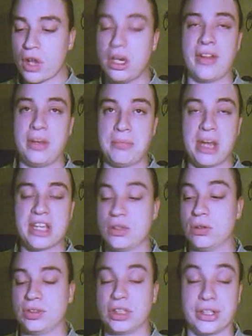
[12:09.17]
Not that it makes an
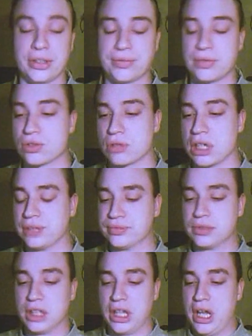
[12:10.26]
awful lot of difference, really.
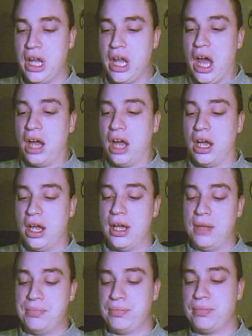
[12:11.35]

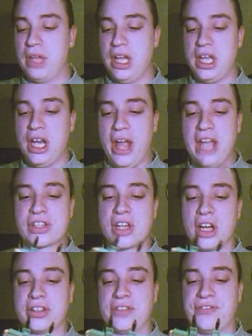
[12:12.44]
You know, it's
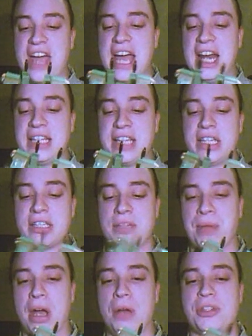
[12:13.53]
got fairly
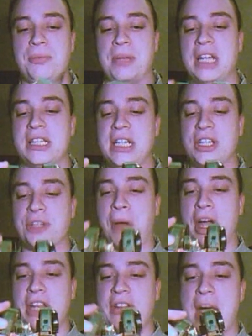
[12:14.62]
decent posability,
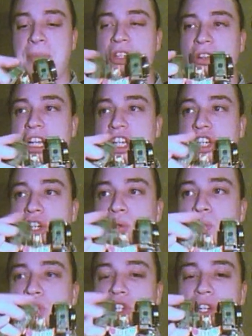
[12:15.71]
despite the absolutely
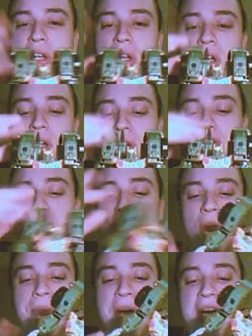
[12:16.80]
huge
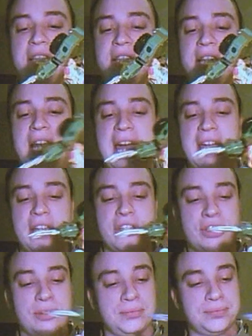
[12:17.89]
shoulder pads and the legs.